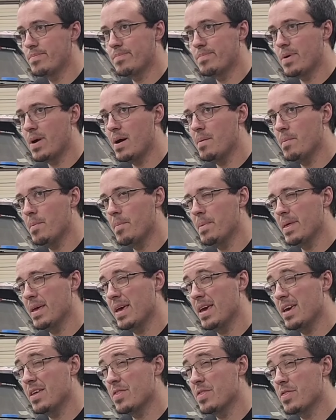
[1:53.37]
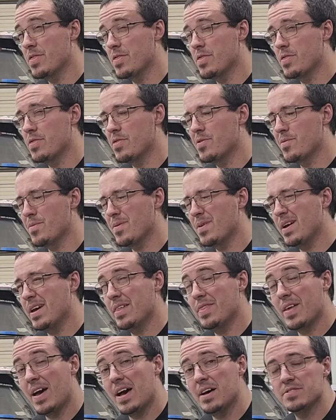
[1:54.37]
probably
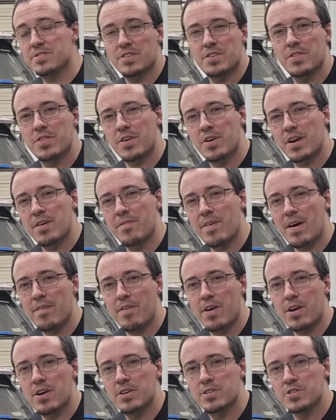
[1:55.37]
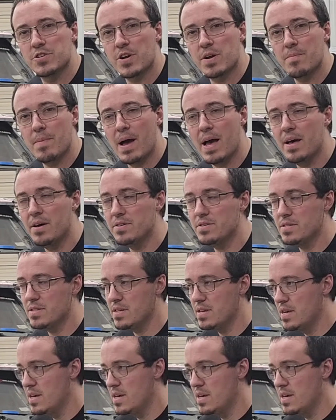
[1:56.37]
3,000 or 3,500 street miles.